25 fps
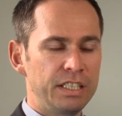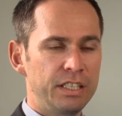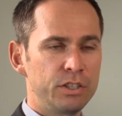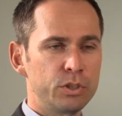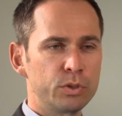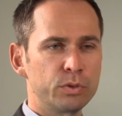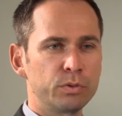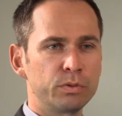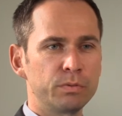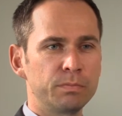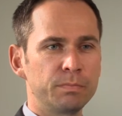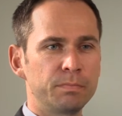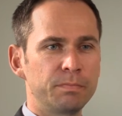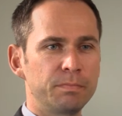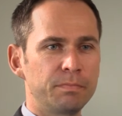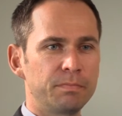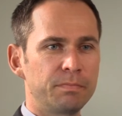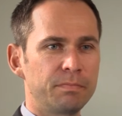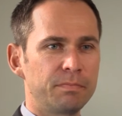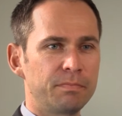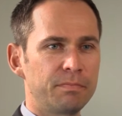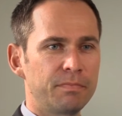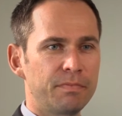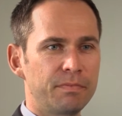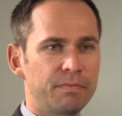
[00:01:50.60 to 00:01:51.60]
initial
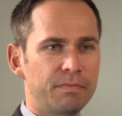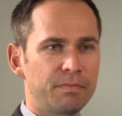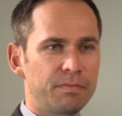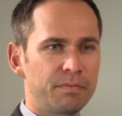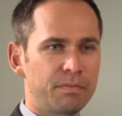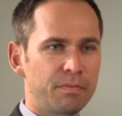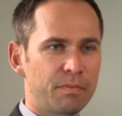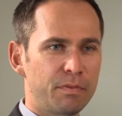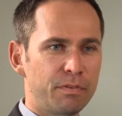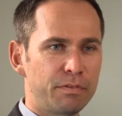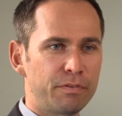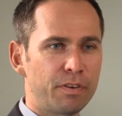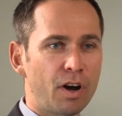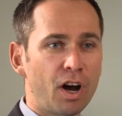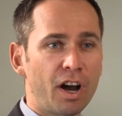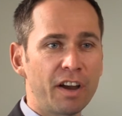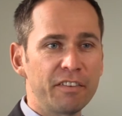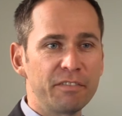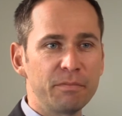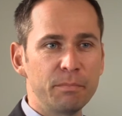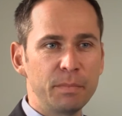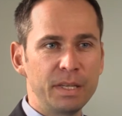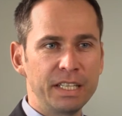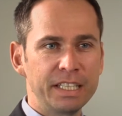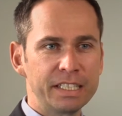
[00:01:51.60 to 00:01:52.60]

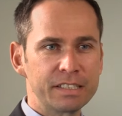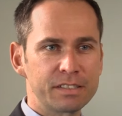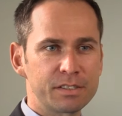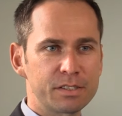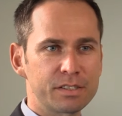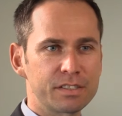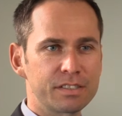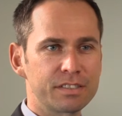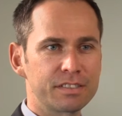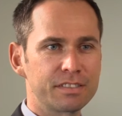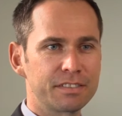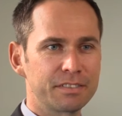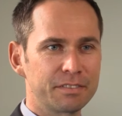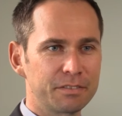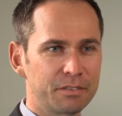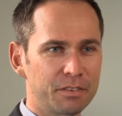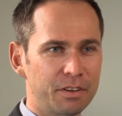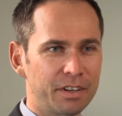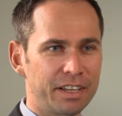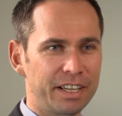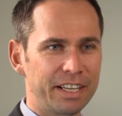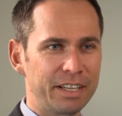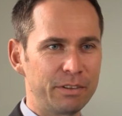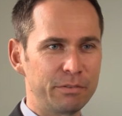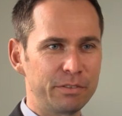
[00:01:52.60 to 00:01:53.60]
5 minutes
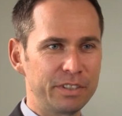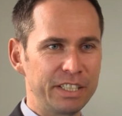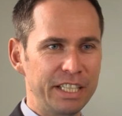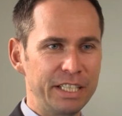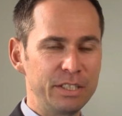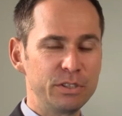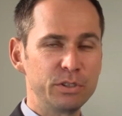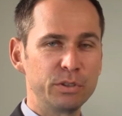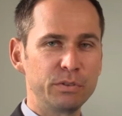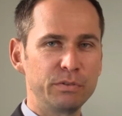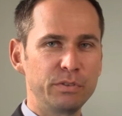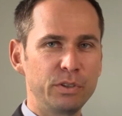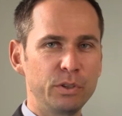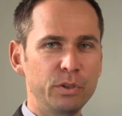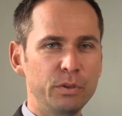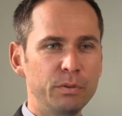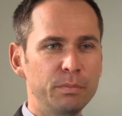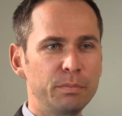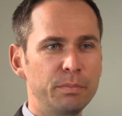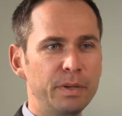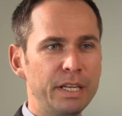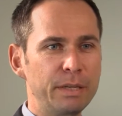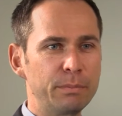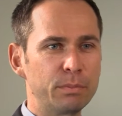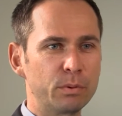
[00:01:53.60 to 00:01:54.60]
of an interview,
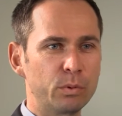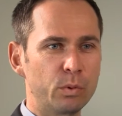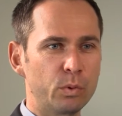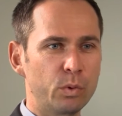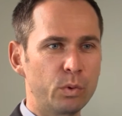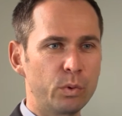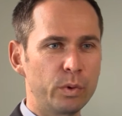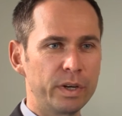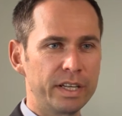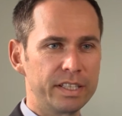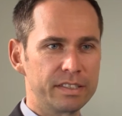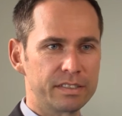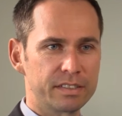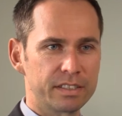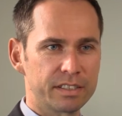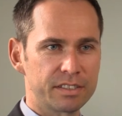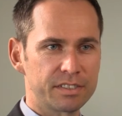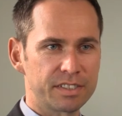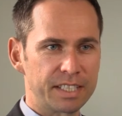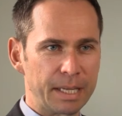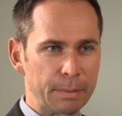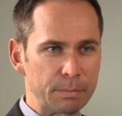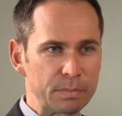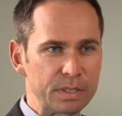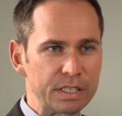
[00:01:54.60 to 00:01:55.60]
people always are
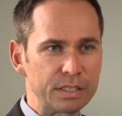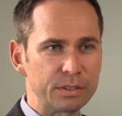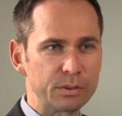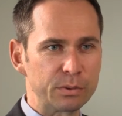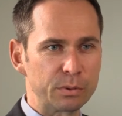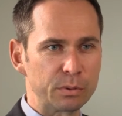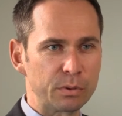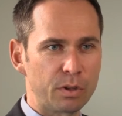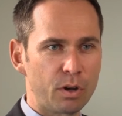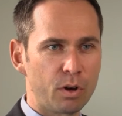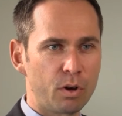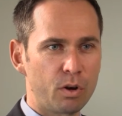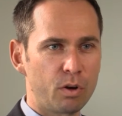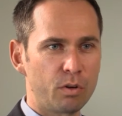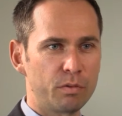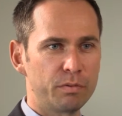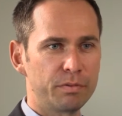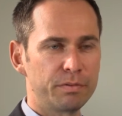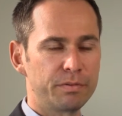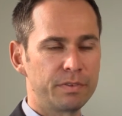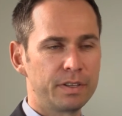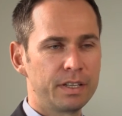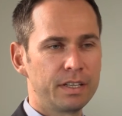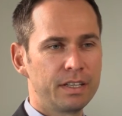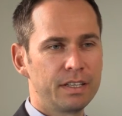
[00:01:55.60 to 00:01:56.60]
sceptical
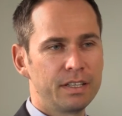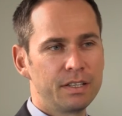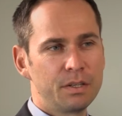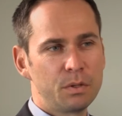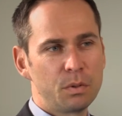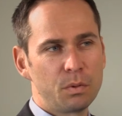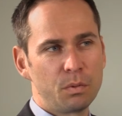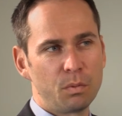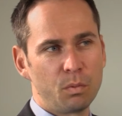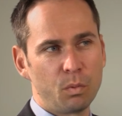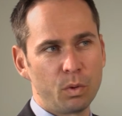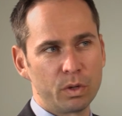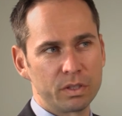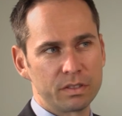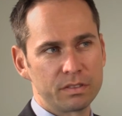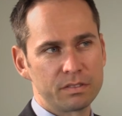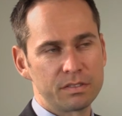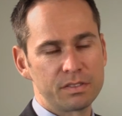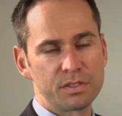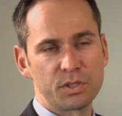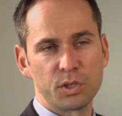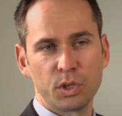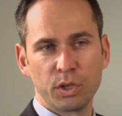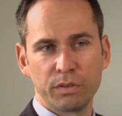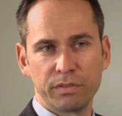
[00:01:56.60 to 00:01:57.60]
of
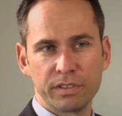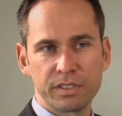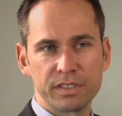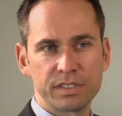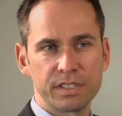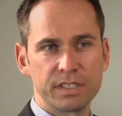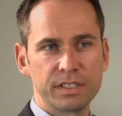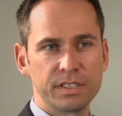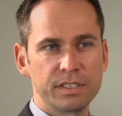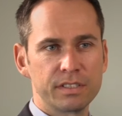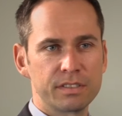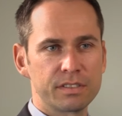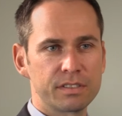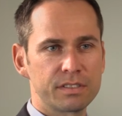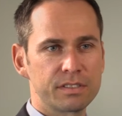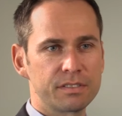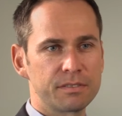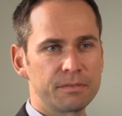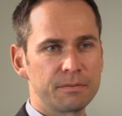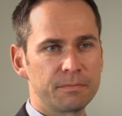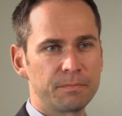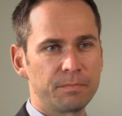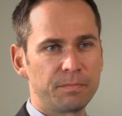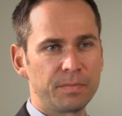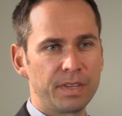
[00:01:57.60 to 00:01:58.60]
what
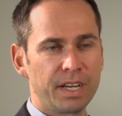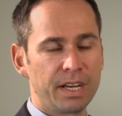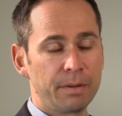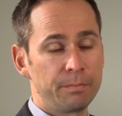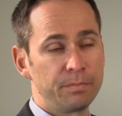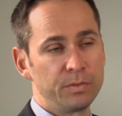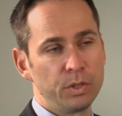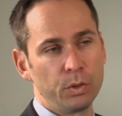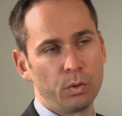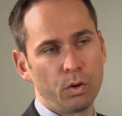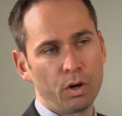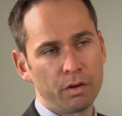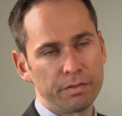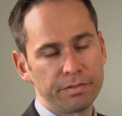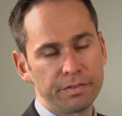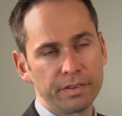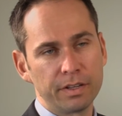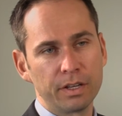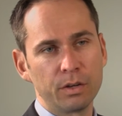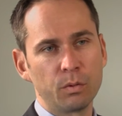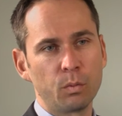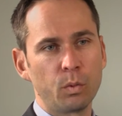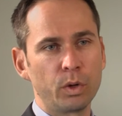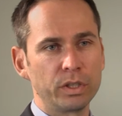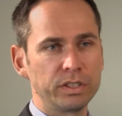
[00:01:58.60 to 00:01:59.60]
services you
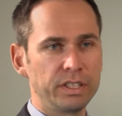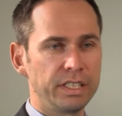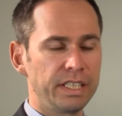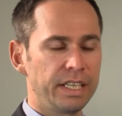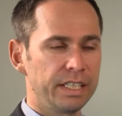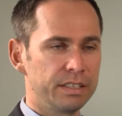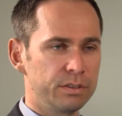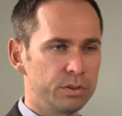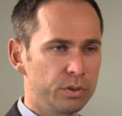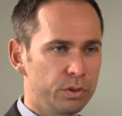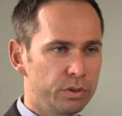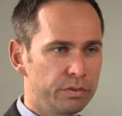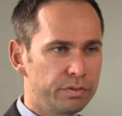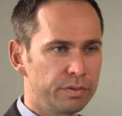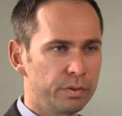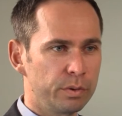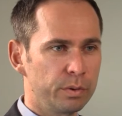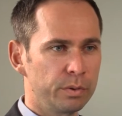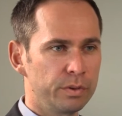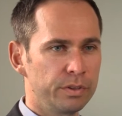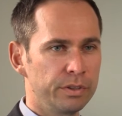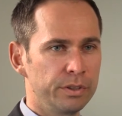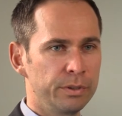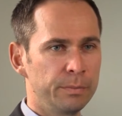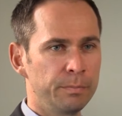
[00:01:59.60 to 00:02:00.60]
offer, what you can do
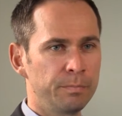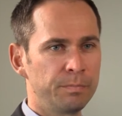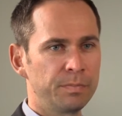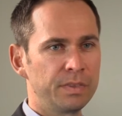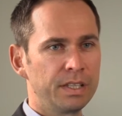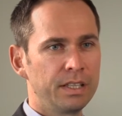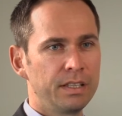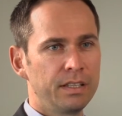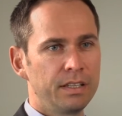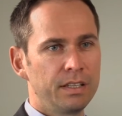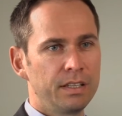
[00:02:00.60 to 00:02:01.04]
for them.